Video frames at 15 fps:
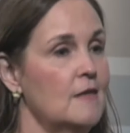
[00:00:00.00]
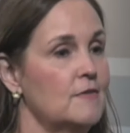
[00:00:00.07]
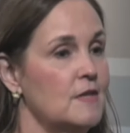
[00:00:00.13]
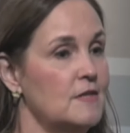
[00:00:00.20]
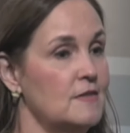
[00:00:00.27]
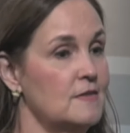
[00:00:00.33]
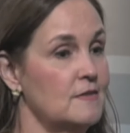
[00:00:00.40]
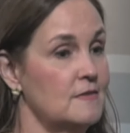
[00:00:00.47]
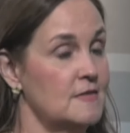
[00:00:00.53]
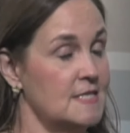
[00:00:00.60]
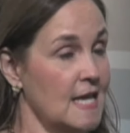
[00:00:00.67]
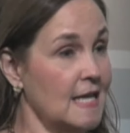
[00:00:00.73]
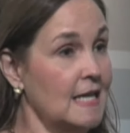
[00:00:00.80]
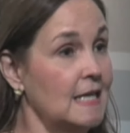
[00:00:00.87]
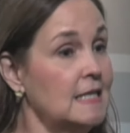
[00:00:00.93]
The
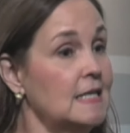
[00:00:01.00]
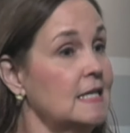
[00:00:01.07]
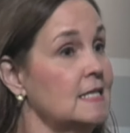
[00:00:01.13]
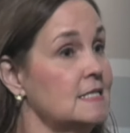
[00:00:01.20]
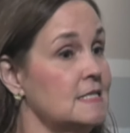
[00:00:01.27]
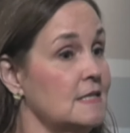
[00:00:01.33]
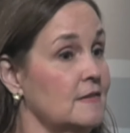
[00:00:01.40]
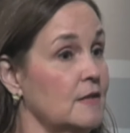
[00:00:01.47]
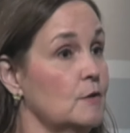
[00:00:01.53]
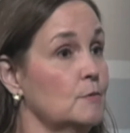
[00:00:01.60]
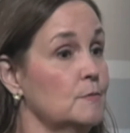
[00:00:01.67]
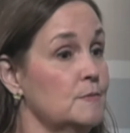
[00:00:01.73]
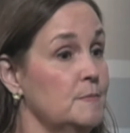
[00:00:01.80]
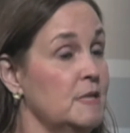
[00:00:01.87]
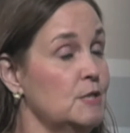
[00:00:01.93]
second is that they'll
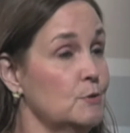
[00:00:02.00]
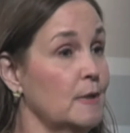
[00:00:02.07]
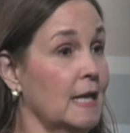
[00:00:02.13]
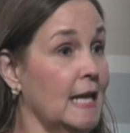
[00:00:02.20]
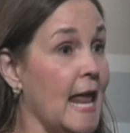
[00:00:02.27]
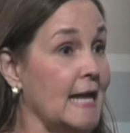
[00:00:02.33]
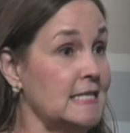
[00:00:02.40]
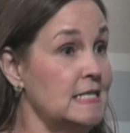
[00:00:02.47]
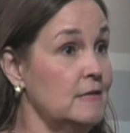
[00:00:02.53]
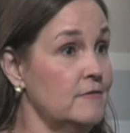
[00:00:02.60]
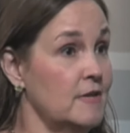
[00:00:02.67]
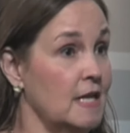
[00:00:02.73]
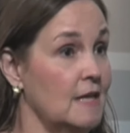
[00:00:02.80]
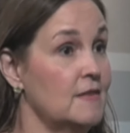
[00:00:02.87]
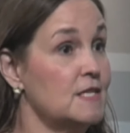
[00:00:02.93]
be doing an
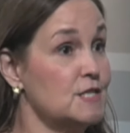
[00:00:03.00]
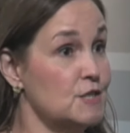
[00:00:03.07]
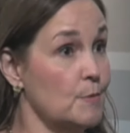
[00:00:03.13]
activity that